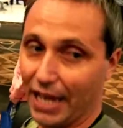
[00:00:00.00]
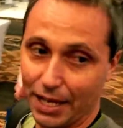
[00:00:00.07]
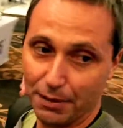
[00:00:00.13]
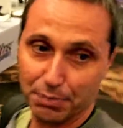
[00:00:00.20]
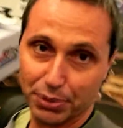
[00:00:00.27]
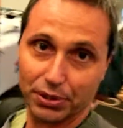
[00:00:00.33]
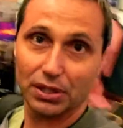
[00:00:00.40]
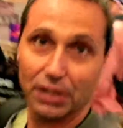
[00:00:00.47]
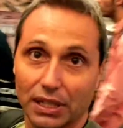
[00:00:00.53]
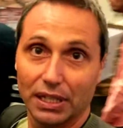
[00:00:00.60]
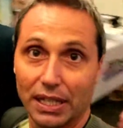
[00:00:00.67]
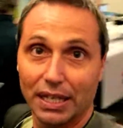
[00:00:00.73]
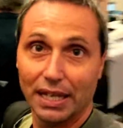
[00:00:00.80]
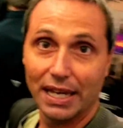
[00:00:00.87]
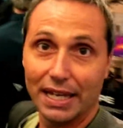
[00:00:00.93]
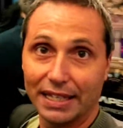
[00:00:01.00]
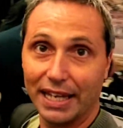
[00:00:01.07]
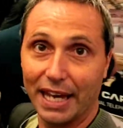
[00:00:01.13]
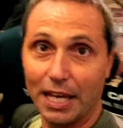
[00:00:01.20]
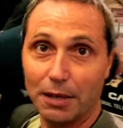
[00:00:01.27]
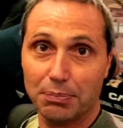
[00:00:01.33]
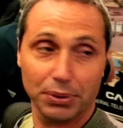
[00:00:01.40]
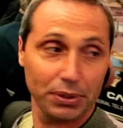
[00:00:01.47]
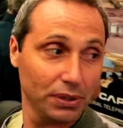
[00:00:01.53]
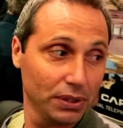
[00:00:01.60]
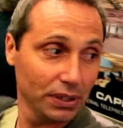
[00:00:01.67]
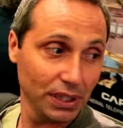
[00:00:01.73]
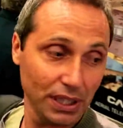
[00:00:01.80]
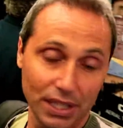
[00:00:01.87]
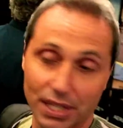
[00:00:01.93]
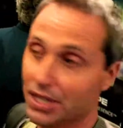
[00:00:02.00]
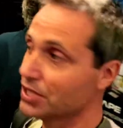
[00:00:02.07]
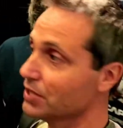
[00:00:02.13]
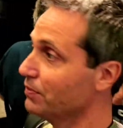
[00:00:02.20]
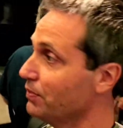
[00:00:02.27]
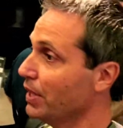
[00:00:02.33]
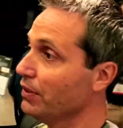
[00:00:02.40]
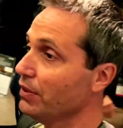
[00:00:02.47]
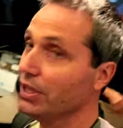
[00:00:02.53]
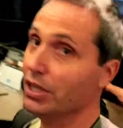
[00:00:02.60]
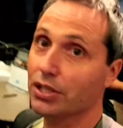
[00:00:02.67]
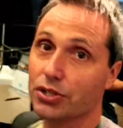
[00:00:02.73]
Cape. Cape is very